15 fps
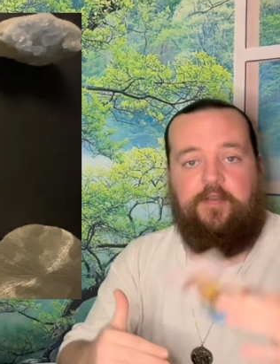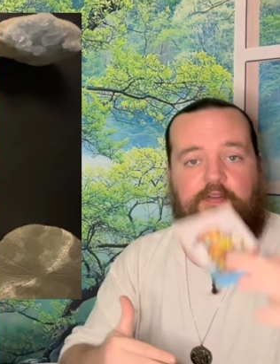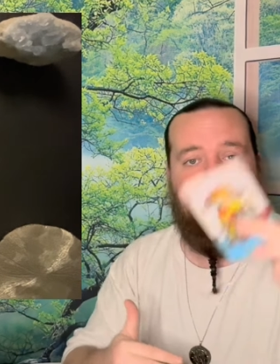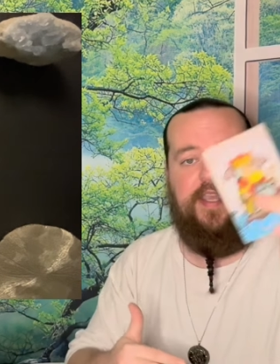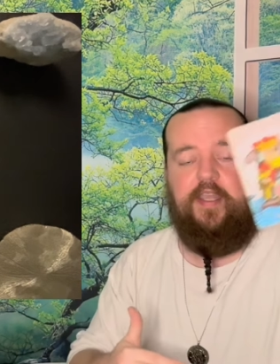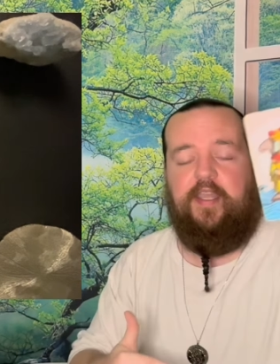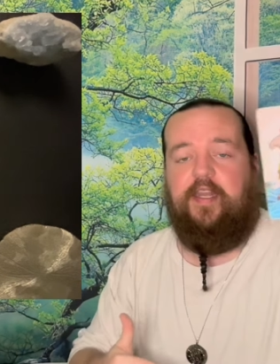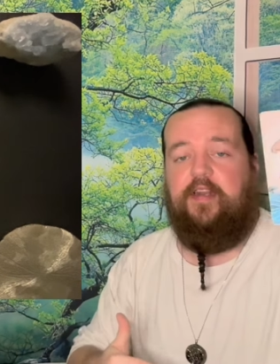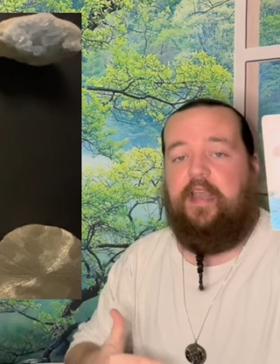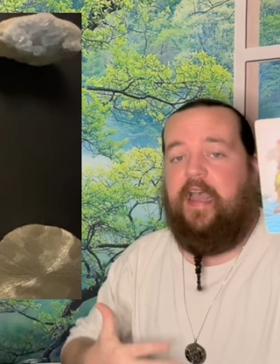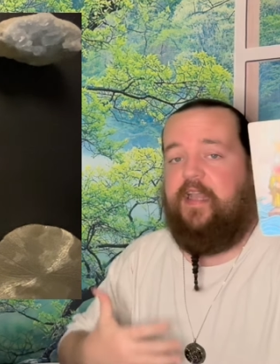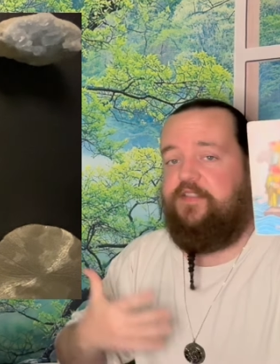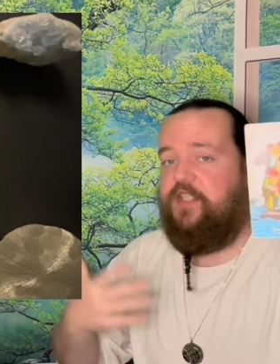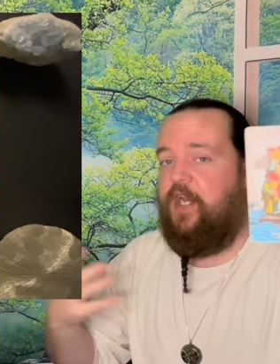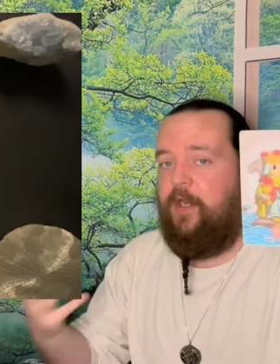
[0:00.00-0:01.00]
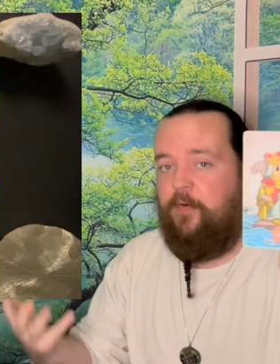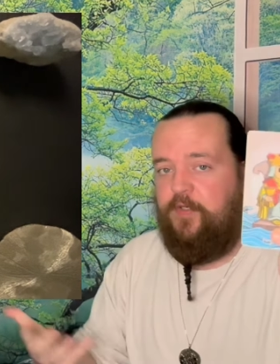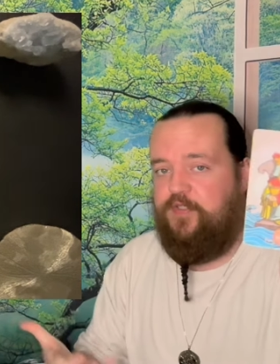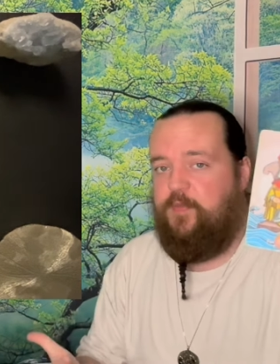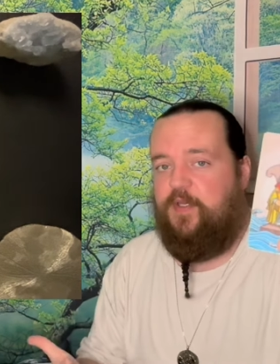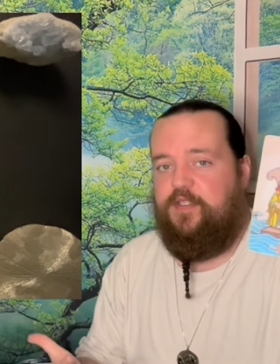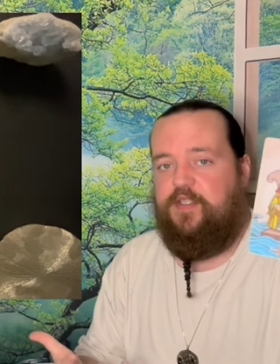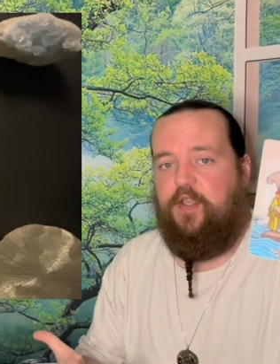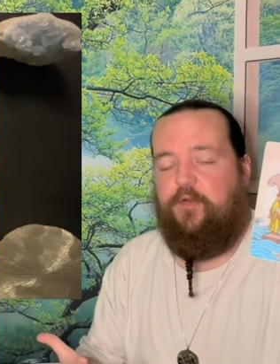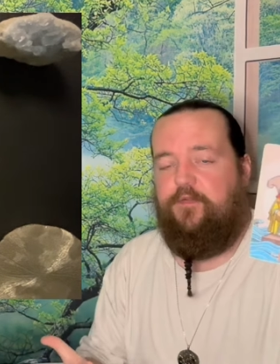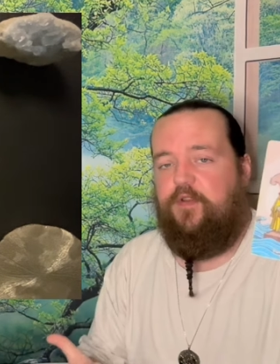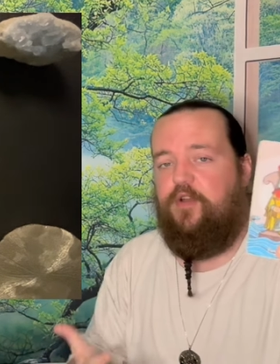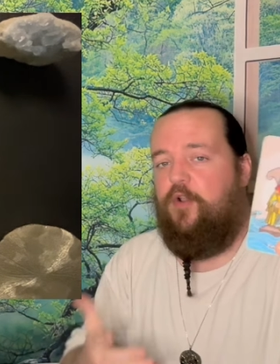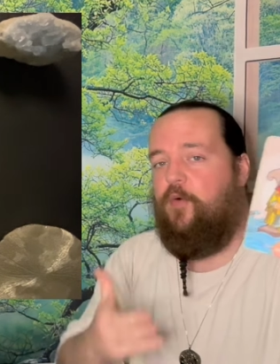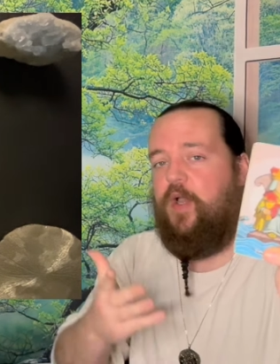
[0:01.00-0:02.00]
Okay, and as an Aries myself,
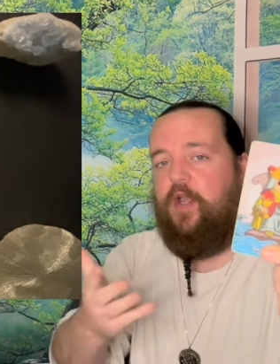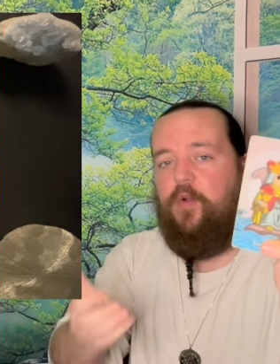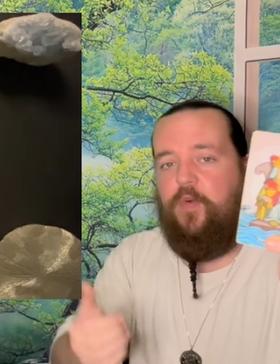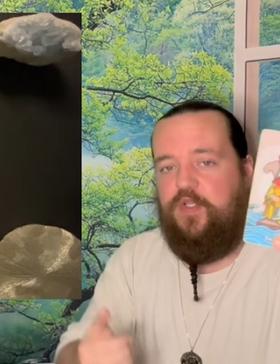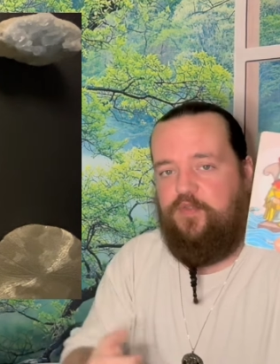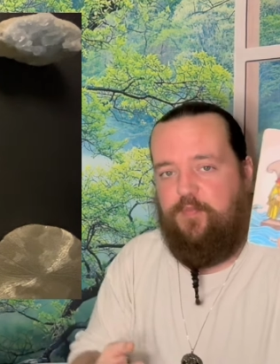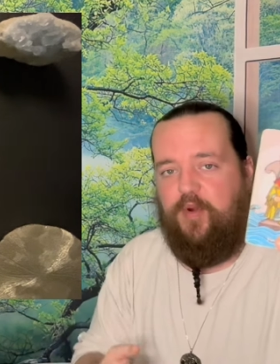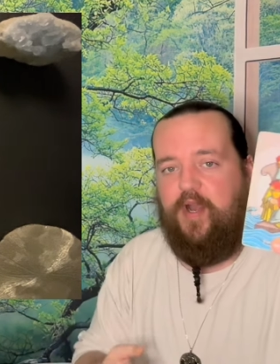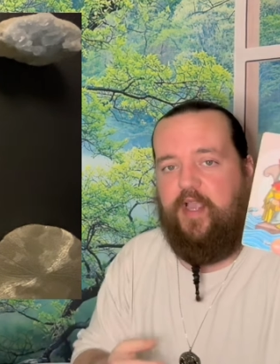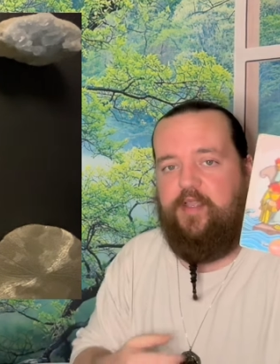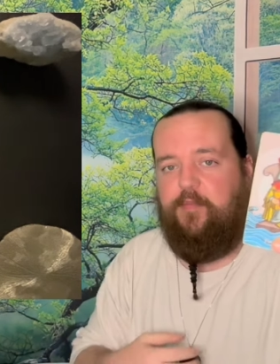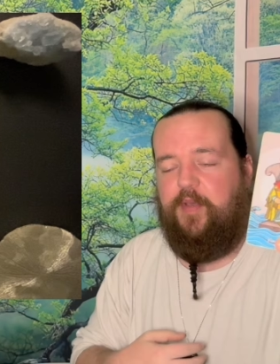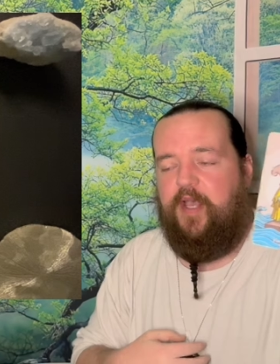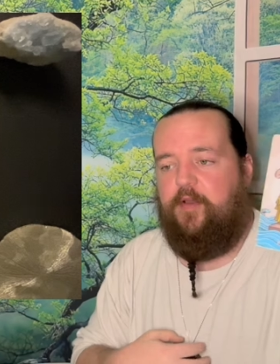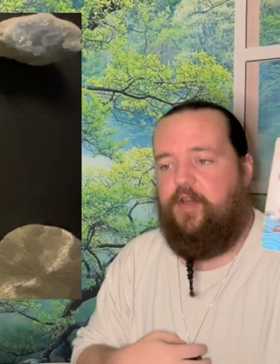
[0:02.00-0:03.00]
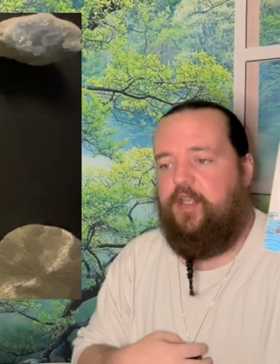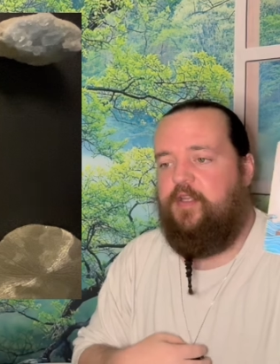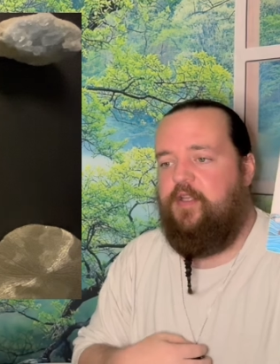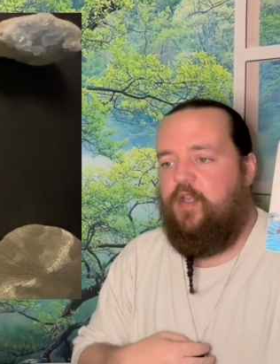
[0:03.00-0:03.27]
you know, I always brag about it.